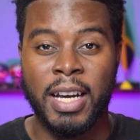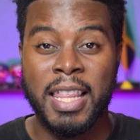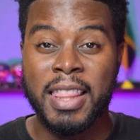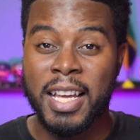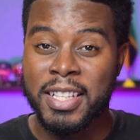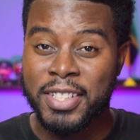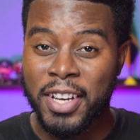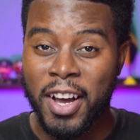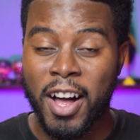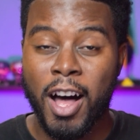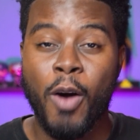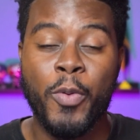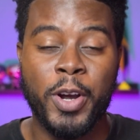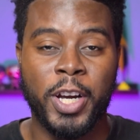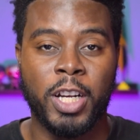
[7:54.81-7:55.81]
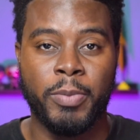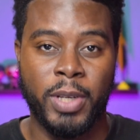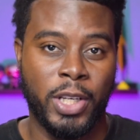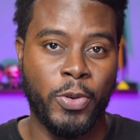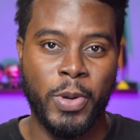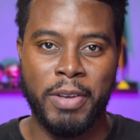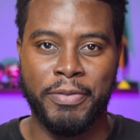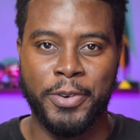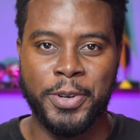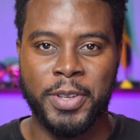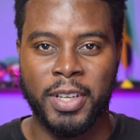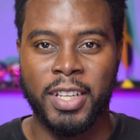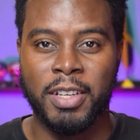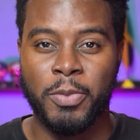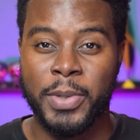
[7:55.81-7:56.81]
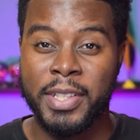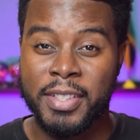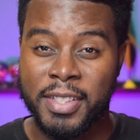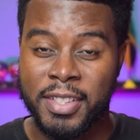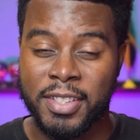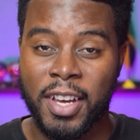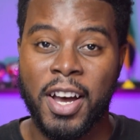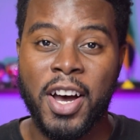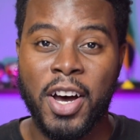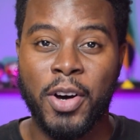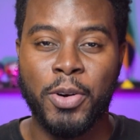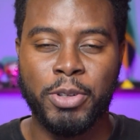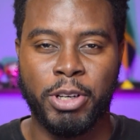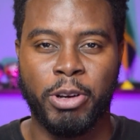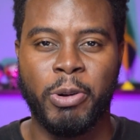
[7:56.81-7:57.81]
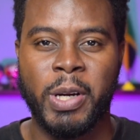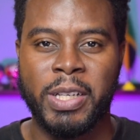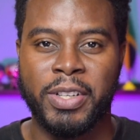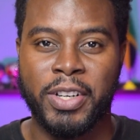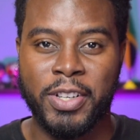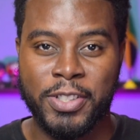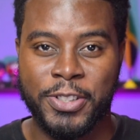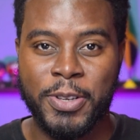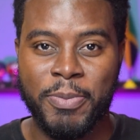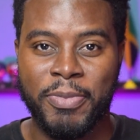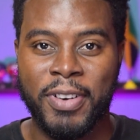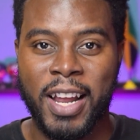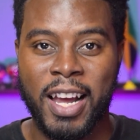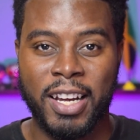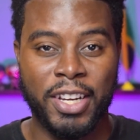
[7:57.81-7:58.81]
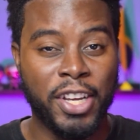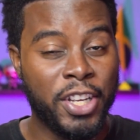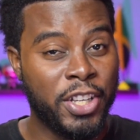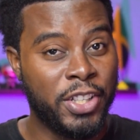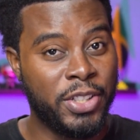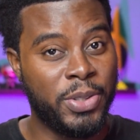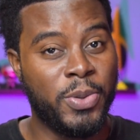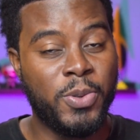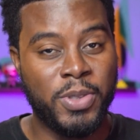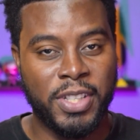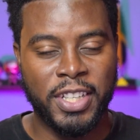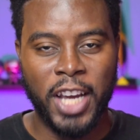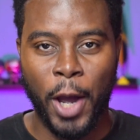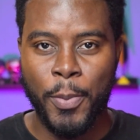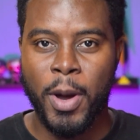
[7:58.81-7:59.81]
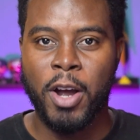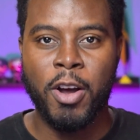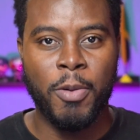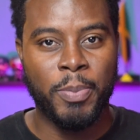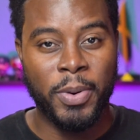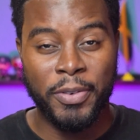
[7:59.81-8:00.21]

And that's all we're going to be doing for today. We saw how to create a custom flag using a mockup